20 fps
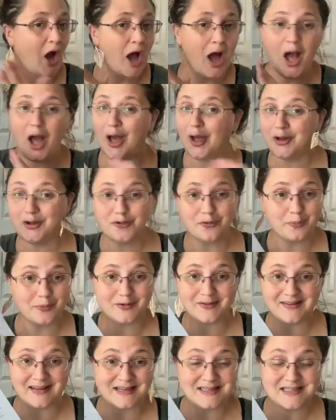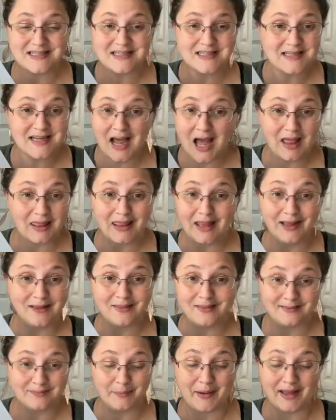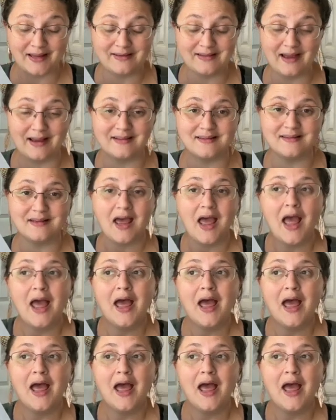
one hundred percent did not like the spine text.